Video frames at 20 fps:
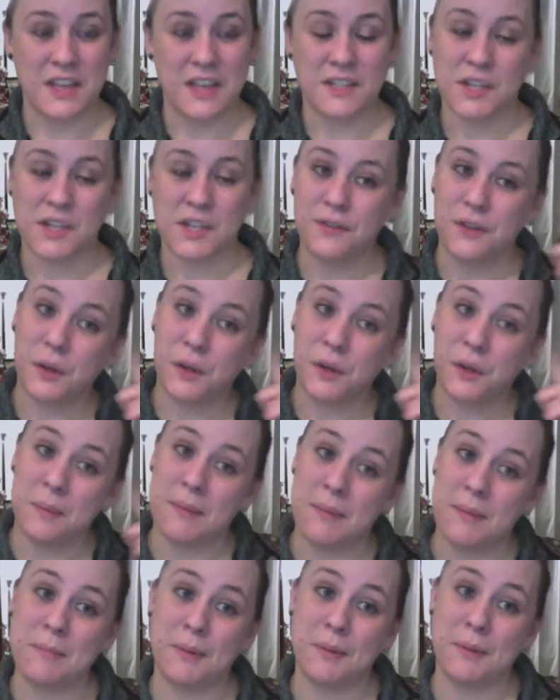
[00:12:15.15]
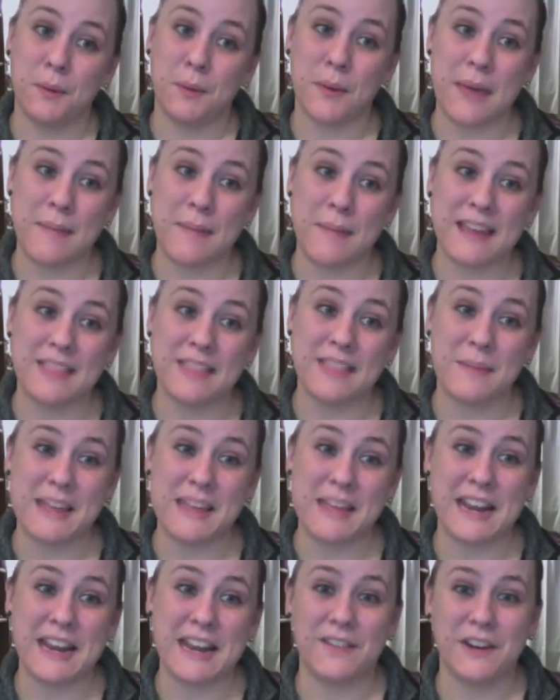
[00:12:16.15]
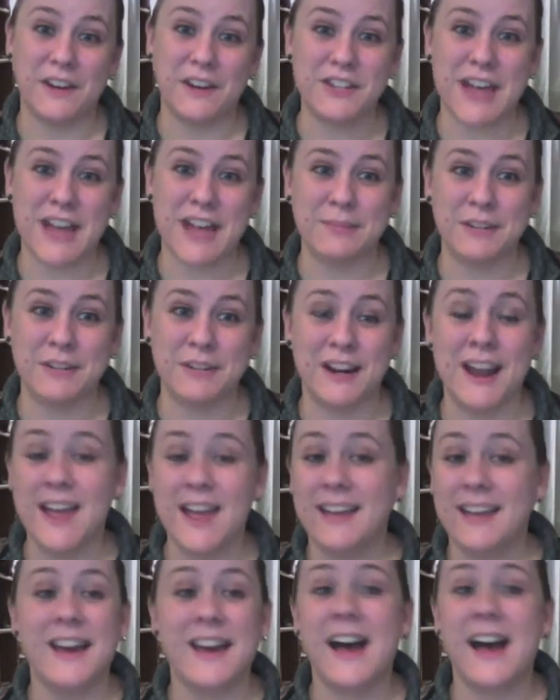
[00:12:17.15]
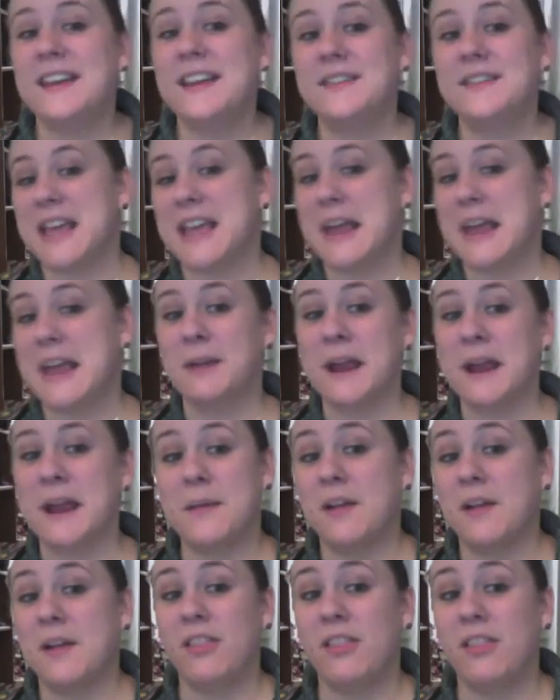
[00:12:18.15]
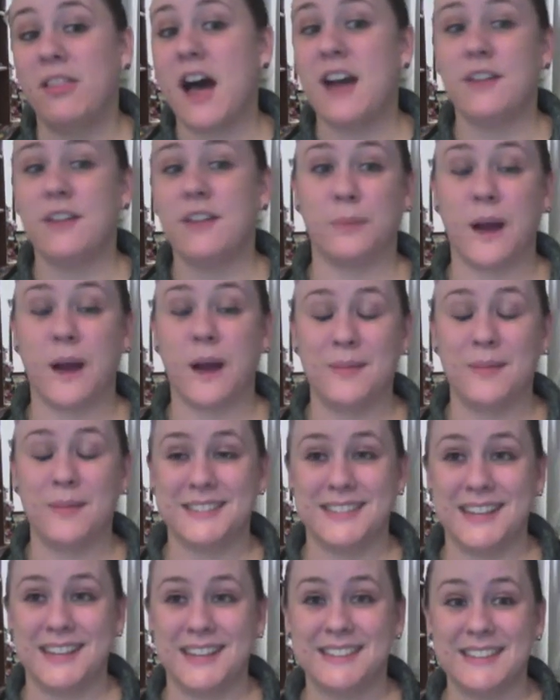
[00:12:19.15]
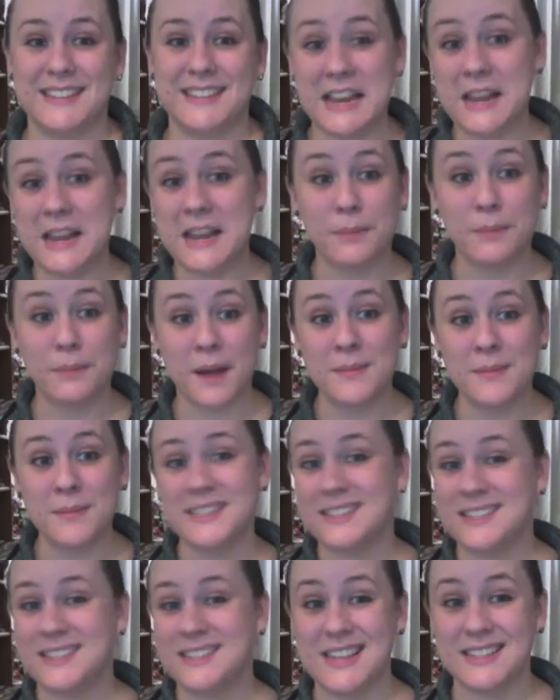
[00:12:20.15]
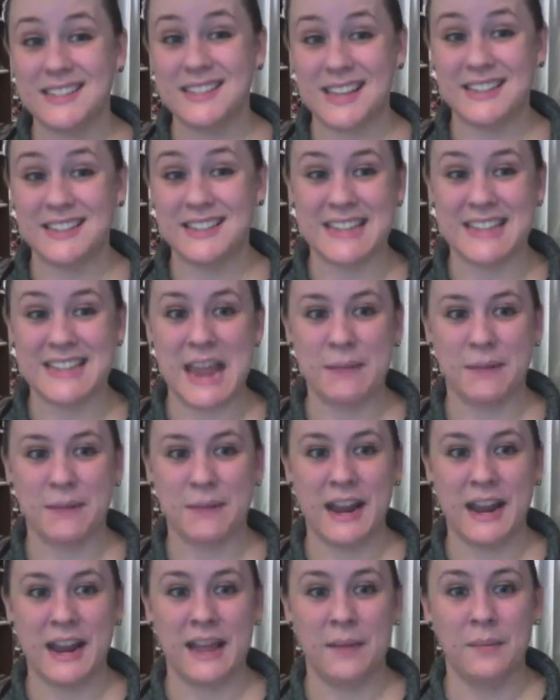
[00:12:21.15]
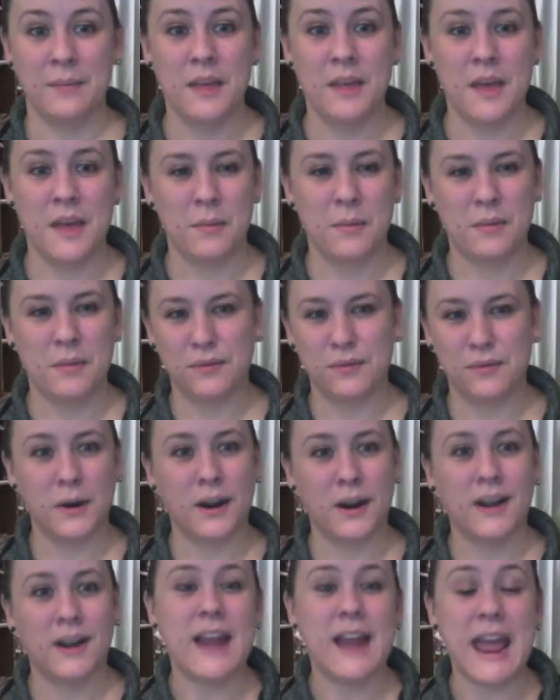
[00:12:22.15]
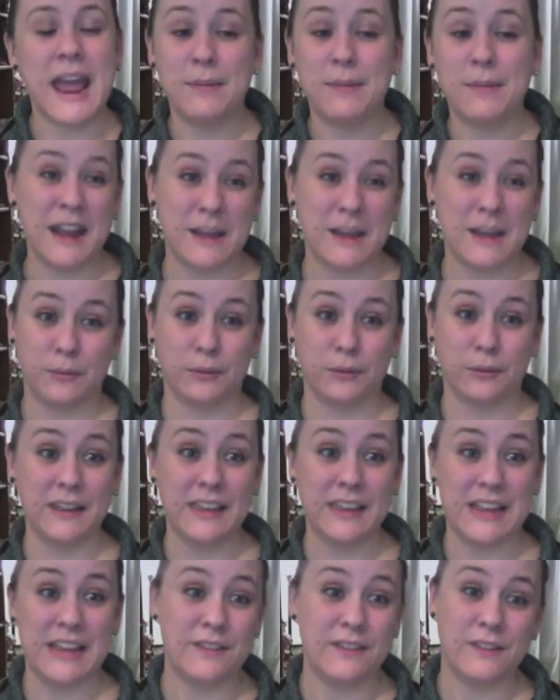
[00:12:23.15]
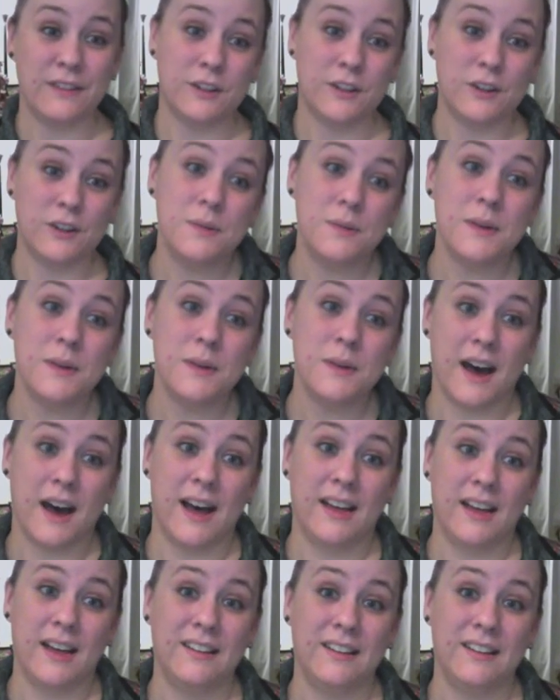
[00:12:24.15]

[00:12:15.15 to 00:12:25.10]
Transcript: So, if you'll remember way back at the beginning of our chapter, God gives Abraham a lot of promises, and he promises these things to Abraham before Abraham really even knew God.